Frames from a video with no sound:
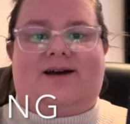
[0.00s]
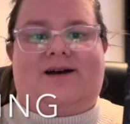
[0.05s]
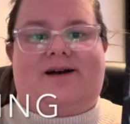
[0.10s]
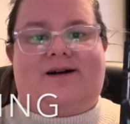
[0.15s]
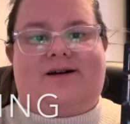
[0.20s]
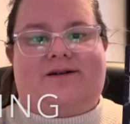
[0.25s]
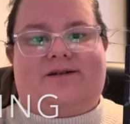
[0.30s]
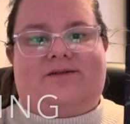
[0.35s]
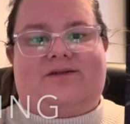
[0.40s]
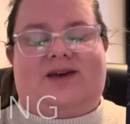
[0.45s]

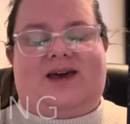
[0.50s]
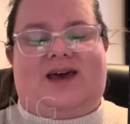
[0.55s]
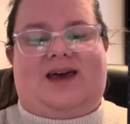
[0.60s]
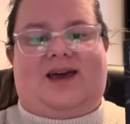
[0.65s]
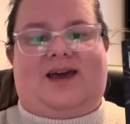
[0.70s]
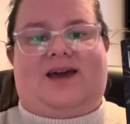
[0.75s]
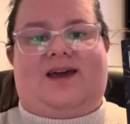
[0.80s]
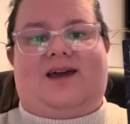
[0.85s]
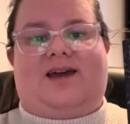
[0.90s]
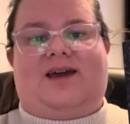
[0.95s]
of
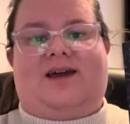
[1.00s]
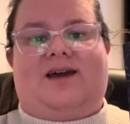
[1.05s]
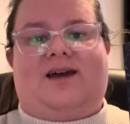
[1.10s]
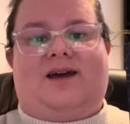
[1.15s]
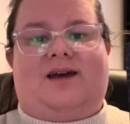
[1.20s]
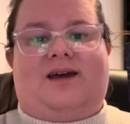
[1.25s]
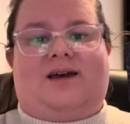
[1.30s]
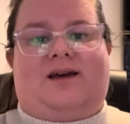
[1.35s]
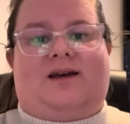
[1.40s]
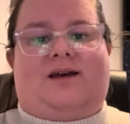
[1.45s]
a
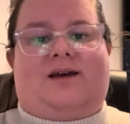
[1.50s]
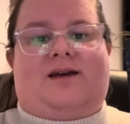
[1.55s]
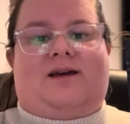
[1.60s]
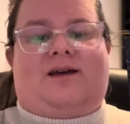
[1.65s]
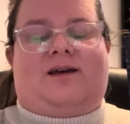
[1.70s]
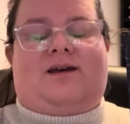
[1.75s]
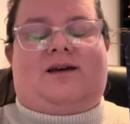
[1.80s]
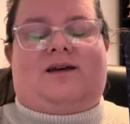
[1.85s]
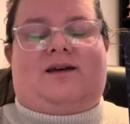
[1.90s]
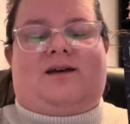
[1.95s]

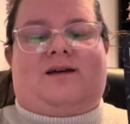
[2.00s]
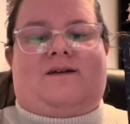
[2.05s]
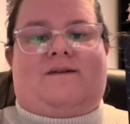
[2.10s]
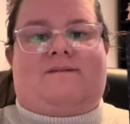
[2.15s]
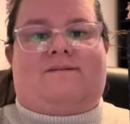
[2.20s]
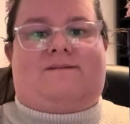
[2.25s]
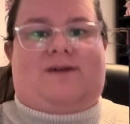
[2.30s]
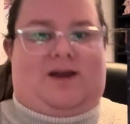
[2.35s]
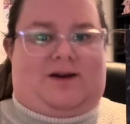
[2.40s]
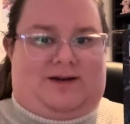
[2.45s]

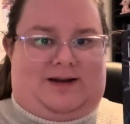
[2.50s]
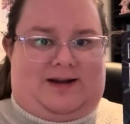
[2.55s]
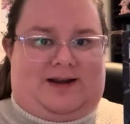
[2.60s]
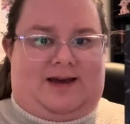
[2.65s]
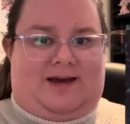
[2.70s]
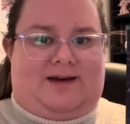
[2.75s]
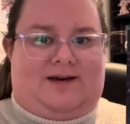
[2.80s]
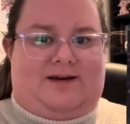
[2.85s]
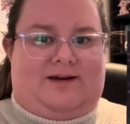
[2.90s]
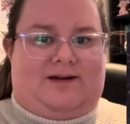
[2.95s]
fairy
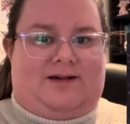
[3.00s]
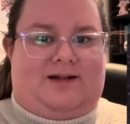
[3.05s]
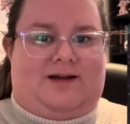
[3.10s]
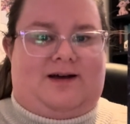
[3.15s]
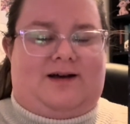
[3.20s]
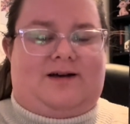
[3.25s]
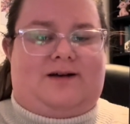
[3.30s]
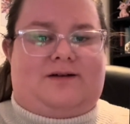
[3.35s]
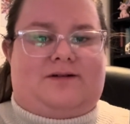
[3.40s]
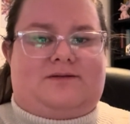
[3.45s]
tale
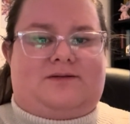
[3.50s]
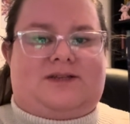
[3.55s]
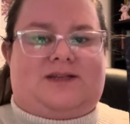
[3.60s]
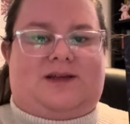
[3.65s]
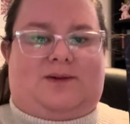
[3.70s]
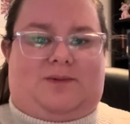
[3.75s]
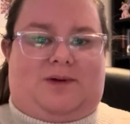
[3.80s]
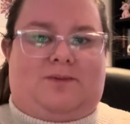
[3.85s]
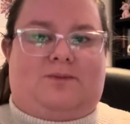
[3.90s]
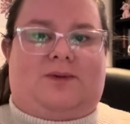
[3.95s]
of
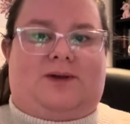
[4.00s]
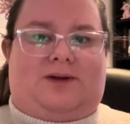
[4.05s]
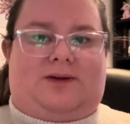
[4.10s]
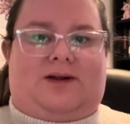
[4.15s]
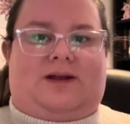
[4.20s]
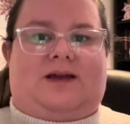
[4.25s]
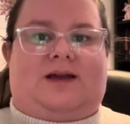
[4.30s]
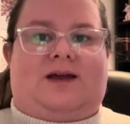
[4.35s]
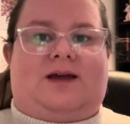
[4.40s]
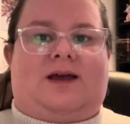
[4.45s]
Sleeping
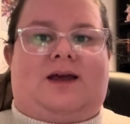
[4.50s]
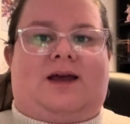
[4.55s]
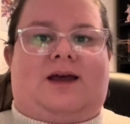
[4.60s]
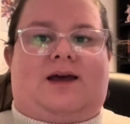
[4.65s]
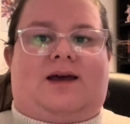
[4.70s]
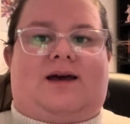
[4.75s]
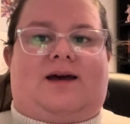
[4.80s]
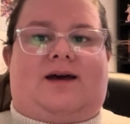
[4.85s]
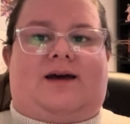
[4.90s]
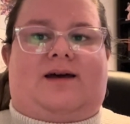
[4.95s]
Beauty,
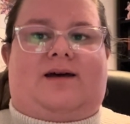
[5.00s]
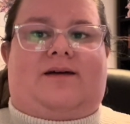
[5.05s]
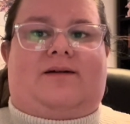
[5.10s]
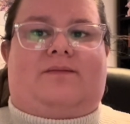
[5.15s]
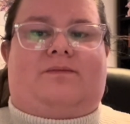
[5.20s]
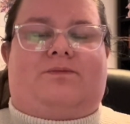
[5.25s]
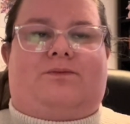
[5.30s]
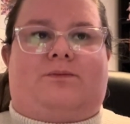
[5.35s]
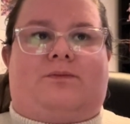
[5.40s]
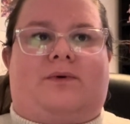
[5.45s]

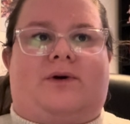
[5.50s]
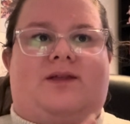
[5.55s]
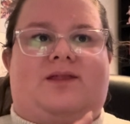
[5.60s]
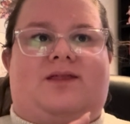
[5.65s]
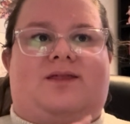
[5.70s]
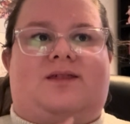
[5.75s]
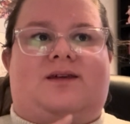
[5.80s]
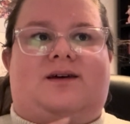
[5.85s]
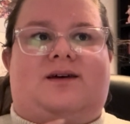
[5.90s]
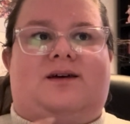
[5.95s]
but
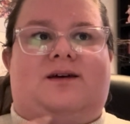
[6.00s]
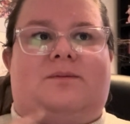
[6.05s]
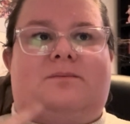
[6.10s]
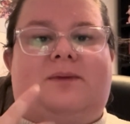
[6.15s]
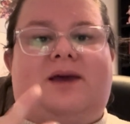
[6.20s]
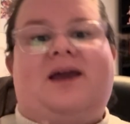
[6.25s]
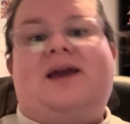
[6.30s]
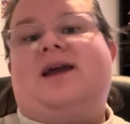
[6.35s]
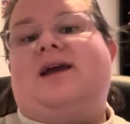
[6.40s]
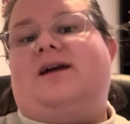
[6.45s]
the
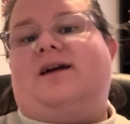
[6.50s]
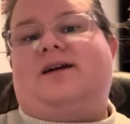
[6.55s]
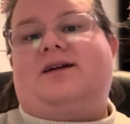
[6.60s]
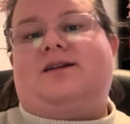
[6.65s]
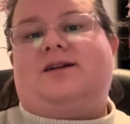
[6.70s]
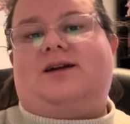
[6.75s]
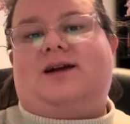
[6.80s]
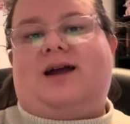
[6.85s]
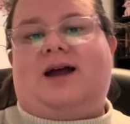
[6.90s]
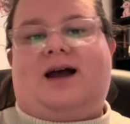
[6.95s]
main
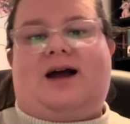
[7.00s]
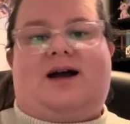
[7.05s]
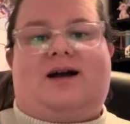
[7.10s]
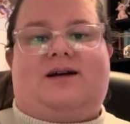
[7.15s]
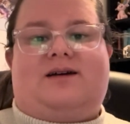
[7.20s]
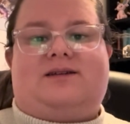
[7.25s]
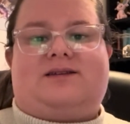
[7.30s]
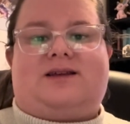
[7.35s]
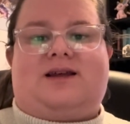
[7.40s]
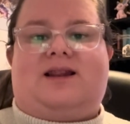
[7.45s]
character
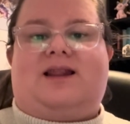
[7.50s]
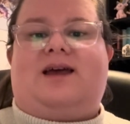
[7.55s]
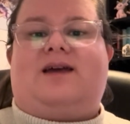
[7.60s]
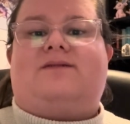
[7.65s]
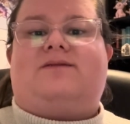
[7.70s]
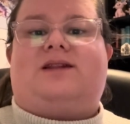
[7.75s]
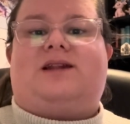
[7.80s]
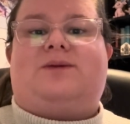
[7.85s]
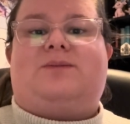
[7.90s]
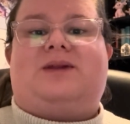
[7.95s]
has a
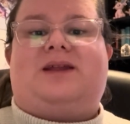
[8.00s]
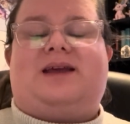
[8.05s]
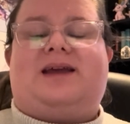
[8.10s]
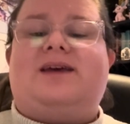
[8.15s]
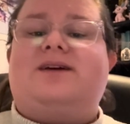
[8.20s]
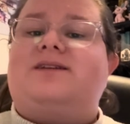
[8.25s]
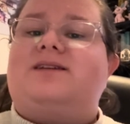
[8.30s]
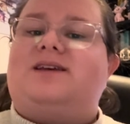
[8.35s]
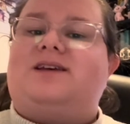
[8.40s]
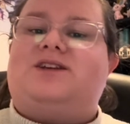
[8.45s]
life-limiting
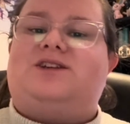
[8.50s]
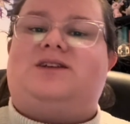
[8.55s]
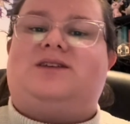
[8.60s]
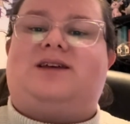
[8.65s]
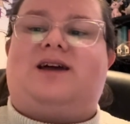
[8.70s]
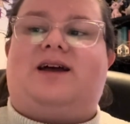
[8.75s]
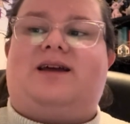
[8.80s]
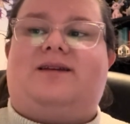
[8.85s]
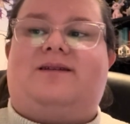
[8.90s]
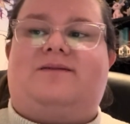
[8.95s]
illness. She's
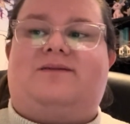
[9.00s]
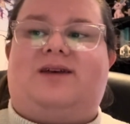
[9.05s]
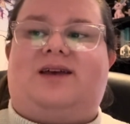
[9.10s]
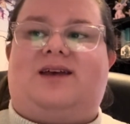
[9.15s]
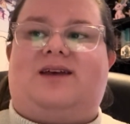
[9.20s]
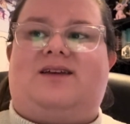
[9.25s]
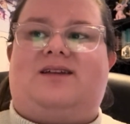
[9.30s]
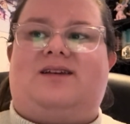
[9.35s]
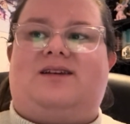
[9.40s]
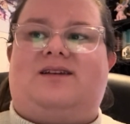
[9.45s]
kind of
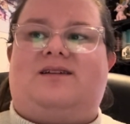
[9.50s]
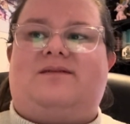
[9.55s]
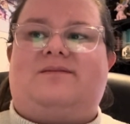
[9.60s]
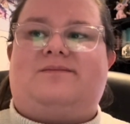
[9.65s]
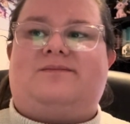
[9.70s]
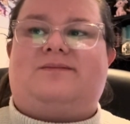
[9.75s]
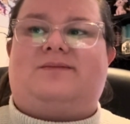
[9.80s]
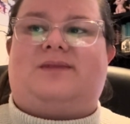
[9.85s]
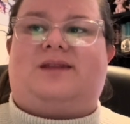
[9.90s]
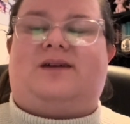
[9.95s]
in
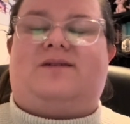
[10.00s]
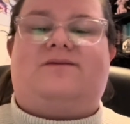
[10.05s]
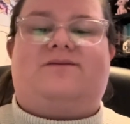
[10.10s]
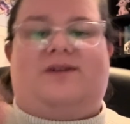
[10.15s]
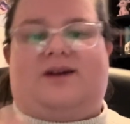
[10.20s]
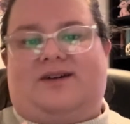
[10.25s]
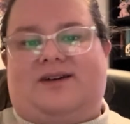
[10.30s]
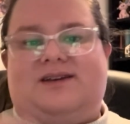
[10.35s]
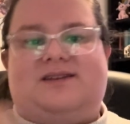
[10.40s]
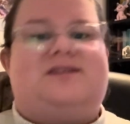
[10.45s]
a
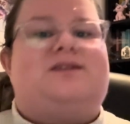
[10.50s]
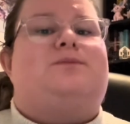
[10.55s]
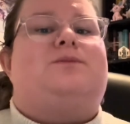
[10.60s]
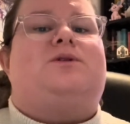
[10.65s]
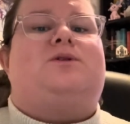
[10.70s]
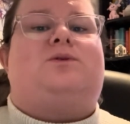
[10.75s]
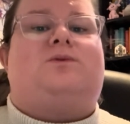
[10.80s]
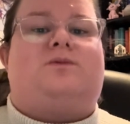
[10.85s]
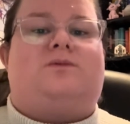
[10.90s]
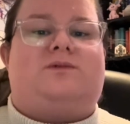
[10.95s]
very
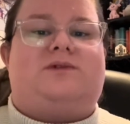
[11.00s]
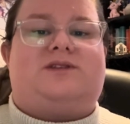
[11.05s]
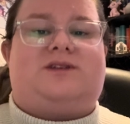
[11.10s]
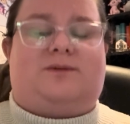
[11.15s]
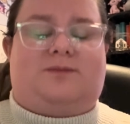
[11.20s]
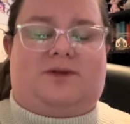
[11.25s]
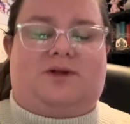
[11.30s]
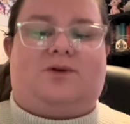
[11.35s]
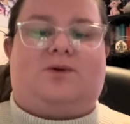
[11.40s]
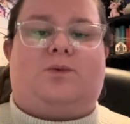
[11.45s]

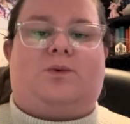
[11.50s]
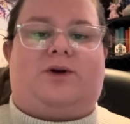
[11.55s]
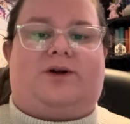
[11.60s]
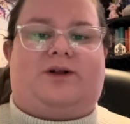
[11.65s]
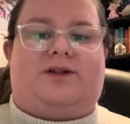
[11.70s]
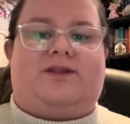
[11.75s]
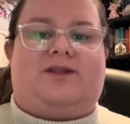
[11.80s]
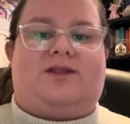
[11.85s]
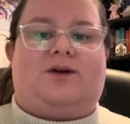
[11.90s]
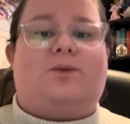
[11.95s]
similar
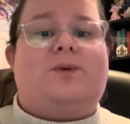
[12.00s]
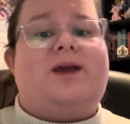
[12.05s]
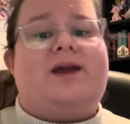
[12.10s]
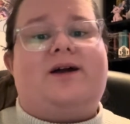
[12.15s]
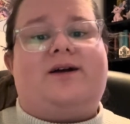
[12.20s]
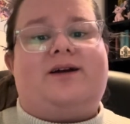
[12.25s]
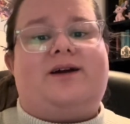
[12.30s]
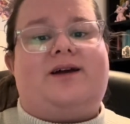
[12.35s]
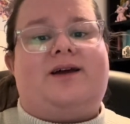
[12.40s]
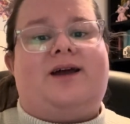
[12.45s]
world that
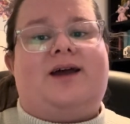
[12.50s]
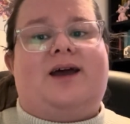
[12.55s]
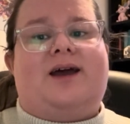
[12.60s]
we are,